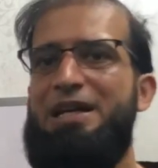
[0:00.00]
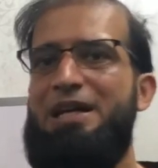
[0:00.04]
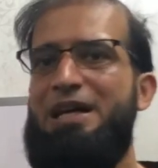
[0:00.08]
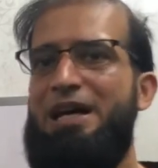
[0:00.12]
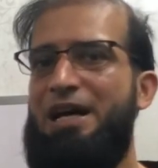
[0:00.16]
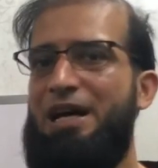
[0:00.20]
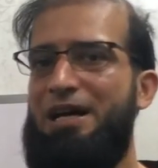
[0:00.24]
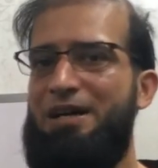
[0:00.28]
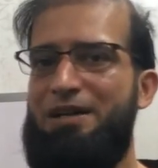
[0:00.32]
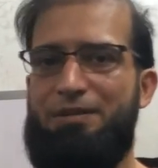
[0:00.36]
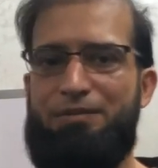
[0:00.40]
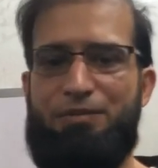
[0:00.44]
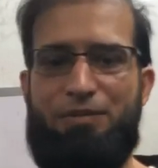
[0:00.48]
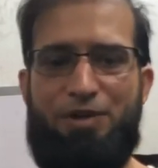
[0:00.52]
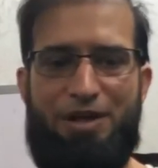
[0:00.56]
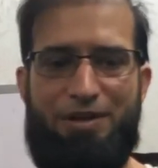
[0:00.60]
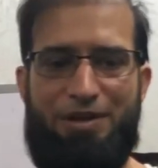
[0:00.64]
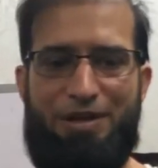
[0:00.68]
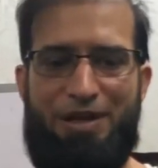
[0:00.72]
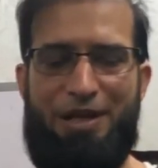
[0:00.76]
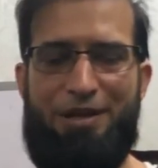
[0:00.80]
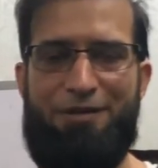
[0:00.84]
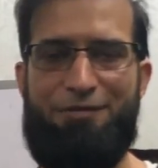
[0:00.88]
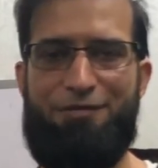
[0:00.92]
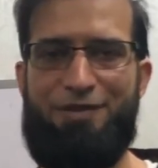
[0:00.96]

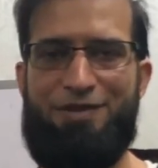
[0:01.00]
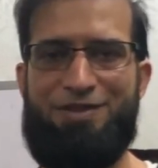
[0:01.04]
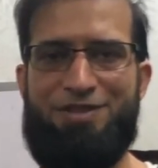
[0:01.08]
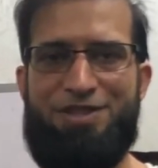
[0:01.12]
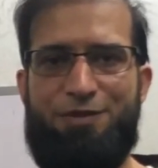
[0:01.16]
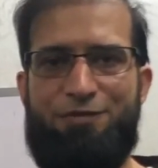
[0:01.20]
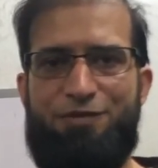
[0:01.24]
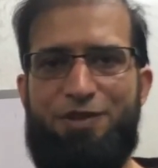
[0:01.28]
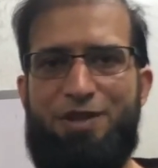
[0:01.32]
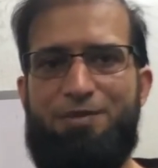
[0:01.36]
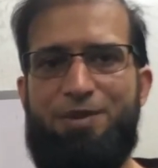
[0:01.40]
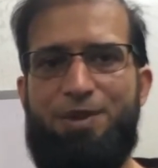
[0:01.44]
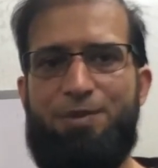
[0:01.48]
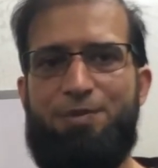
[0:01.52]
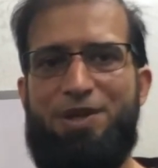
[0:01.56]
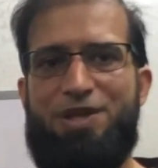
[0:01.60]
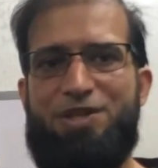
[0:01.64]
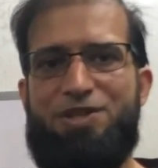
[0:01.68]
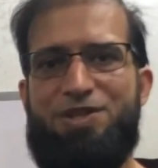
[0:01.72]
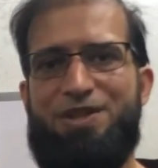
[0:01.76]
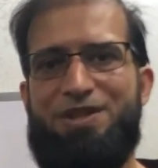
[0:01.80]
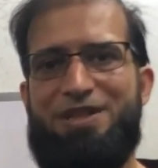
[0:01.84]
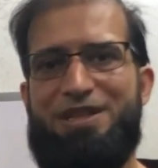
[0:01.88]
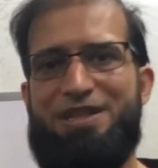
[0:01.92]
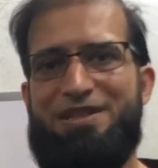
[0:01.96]
If it's a female
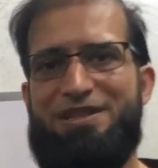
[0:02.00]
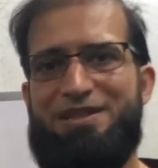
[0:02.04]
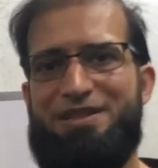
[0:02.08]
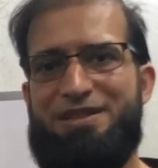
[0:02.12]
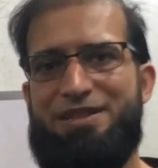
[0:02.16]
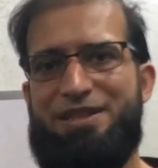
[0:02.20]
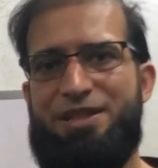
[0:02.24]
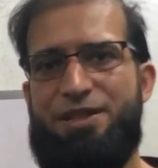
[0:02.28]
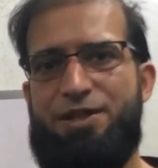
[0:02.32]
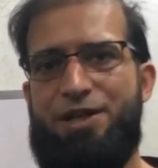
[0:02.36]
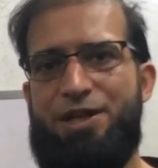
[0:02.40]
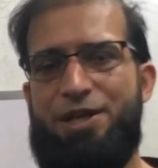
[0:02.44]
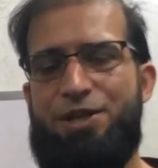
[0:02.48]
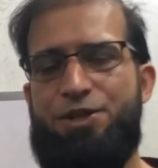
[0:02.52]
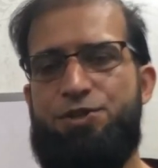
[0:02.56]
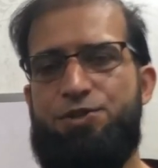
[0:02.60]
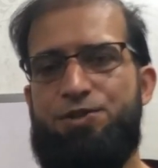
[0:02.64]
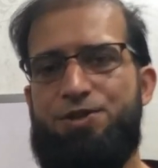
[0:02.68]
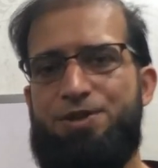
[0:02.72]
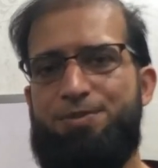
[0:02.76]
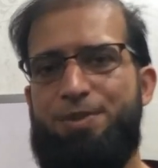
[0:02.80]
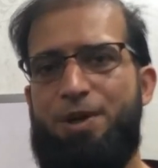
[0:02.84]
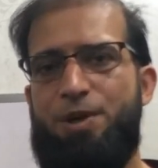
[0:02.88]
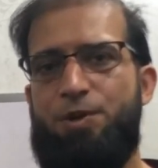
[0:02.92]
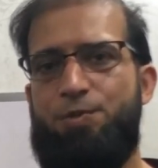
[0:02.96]
patient, there are
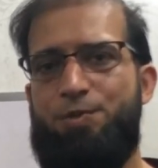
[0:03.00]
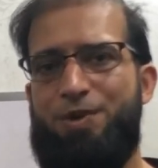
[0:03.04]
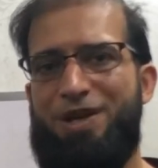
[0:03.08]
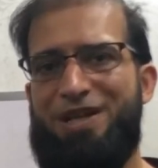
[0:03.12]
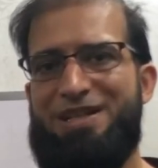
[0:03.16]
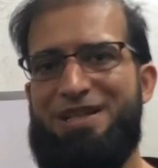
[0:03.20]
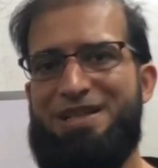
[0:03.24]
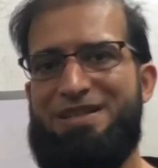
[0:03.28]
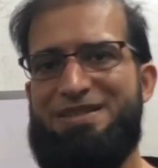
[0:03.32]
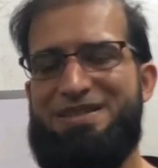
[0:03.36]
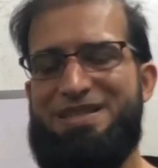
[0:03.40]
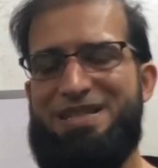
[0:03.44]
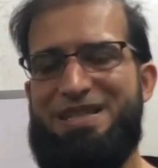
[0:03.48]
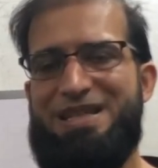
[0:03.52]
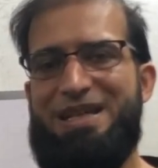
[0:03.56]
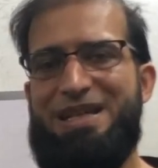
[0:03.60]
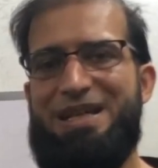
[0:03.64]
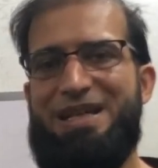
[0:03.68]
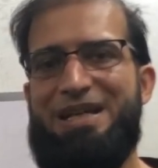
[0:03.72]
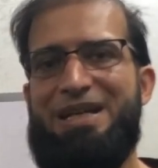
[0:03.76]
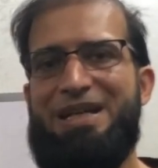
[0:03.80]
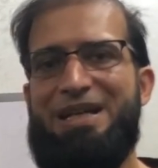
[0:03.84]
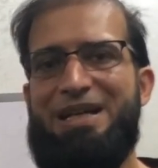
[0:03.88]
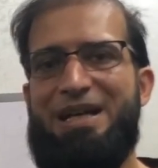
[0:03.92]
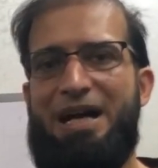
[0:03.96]
issues about
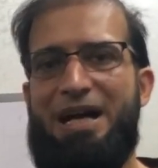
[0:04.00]
pregnancy.